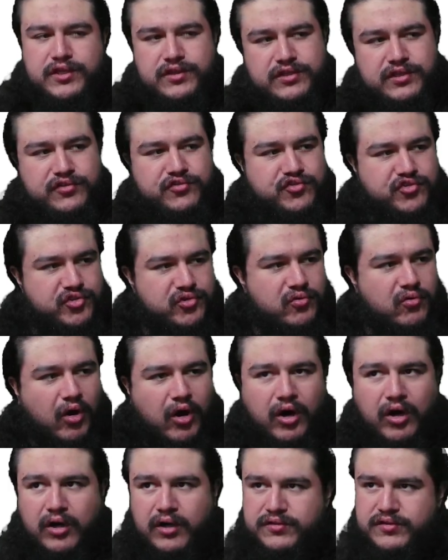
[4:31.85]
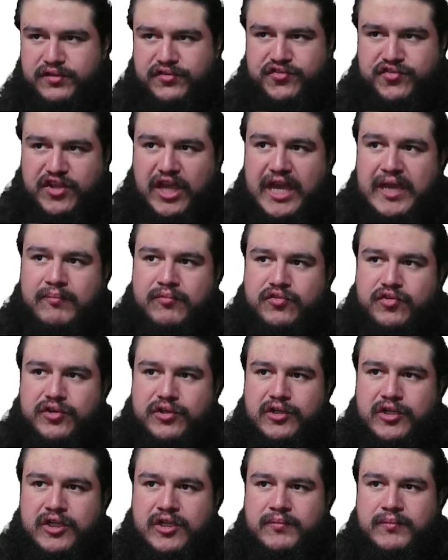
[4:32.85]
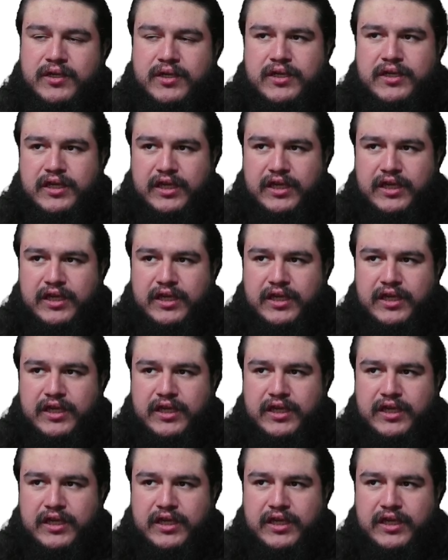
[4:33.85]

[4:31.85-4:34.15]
These two are the same term.